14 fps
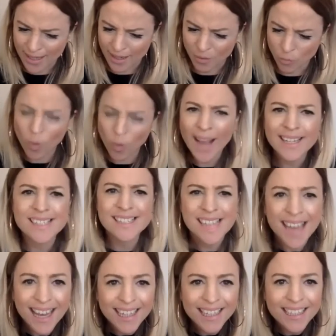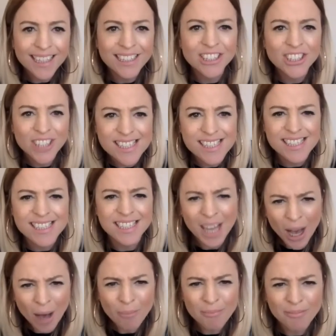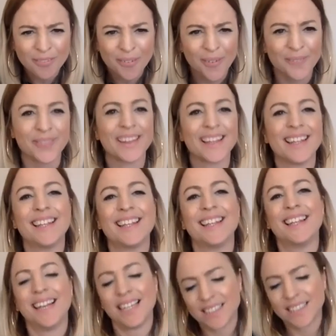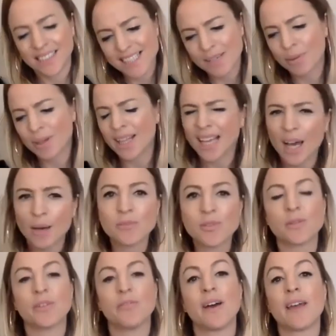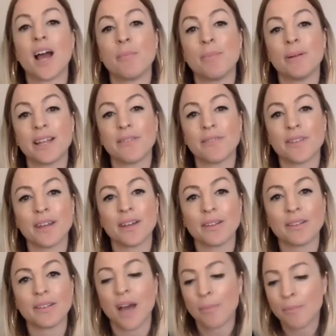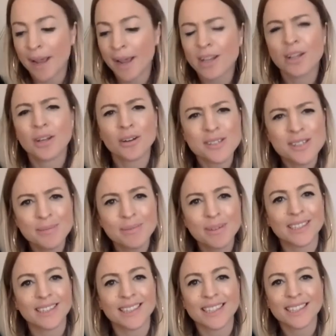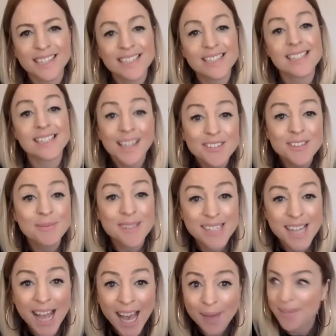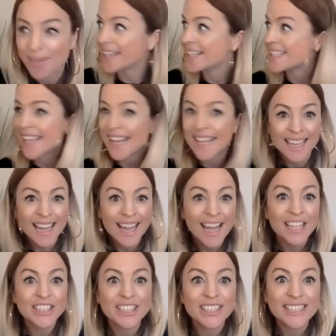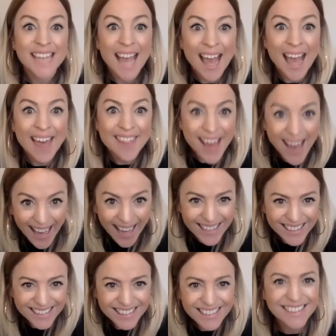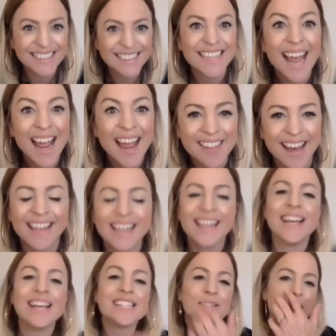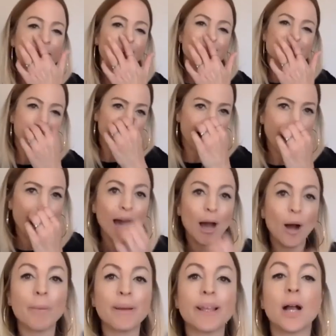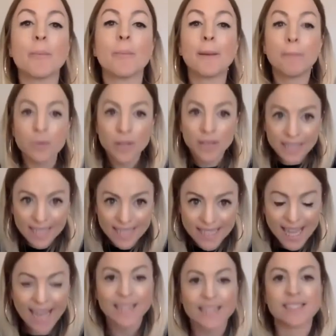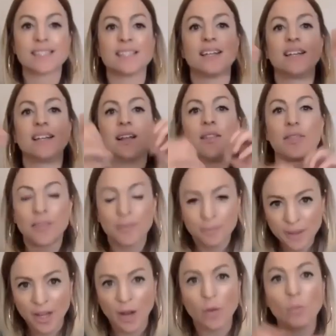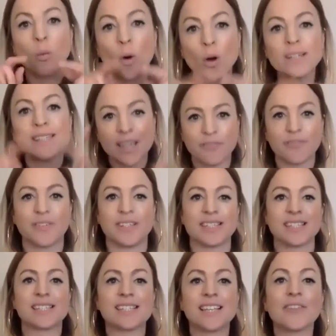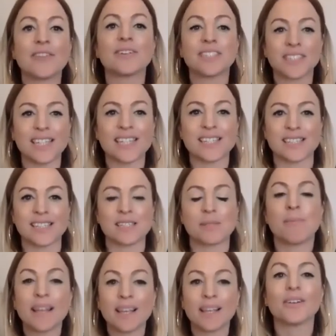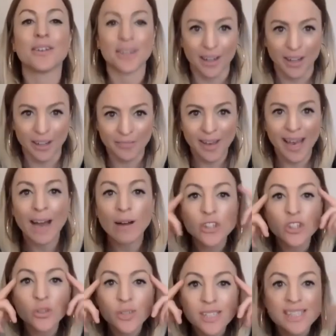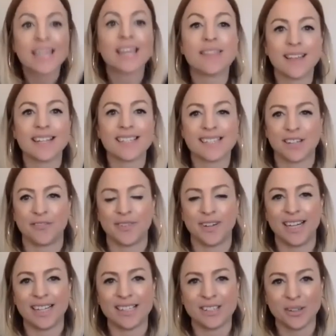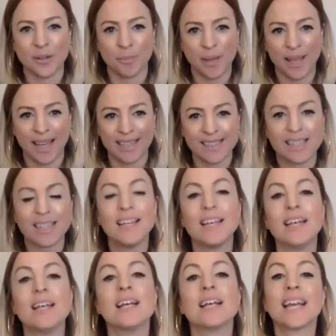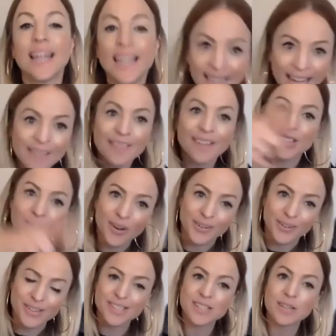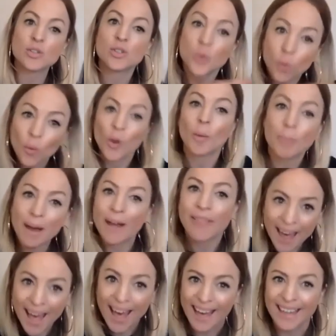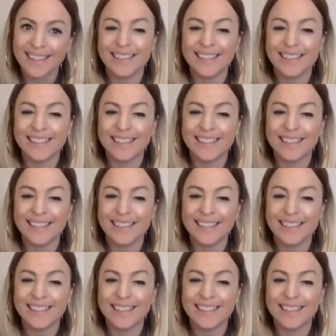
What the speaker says: Like, where does that injustice come from? And she said, well, it comes from the fact that I believe that I'm made in God's image and that Jesus loves me as I am. And I said, share that. So I think it's about helping young people connect. What difference does loving Jesus make in your life? How do you see things differently to your peers? Connect the dots. So talk about that.